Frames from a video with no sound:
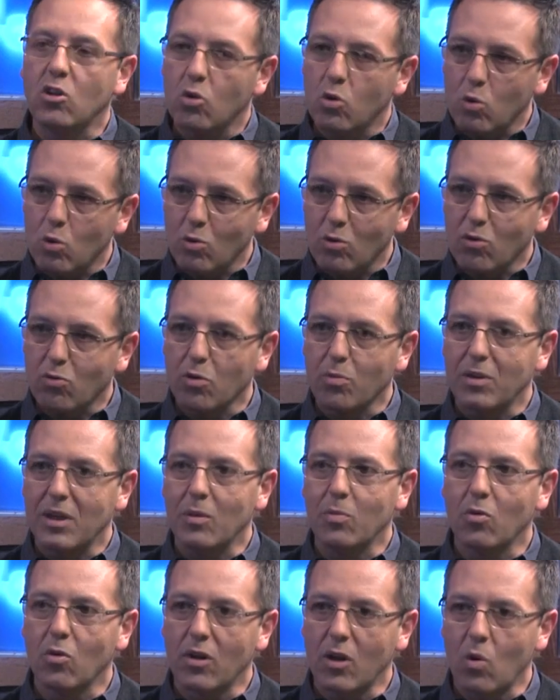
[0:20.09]
tools for
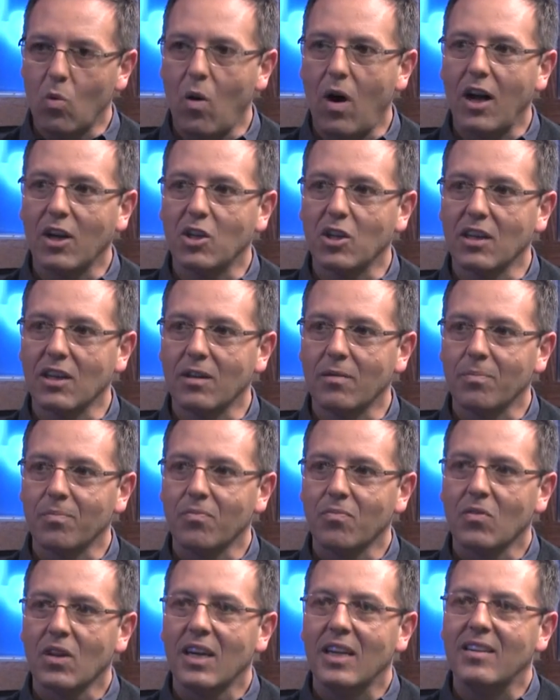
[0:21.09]
people that are watching
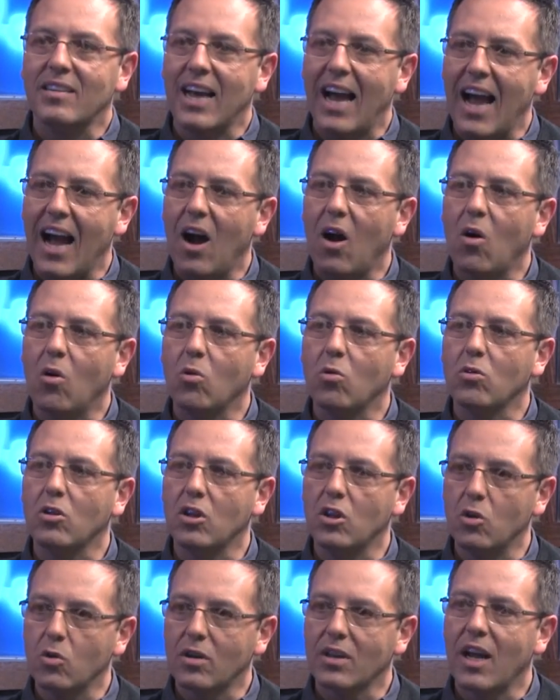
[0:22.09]
to how
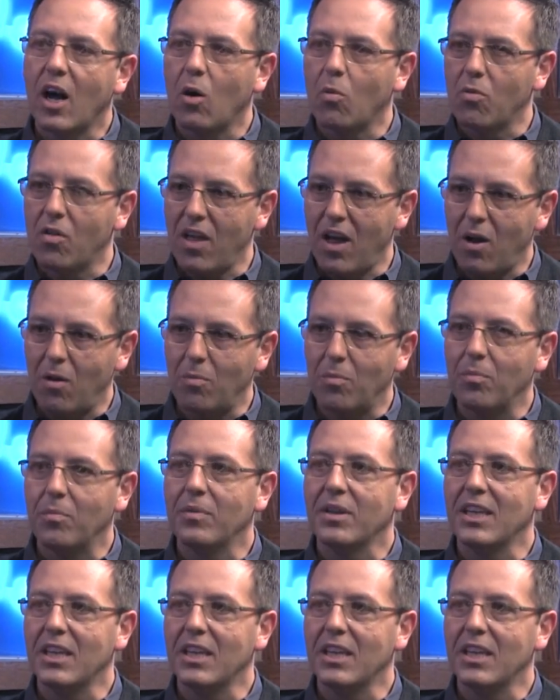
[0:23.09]
you can help them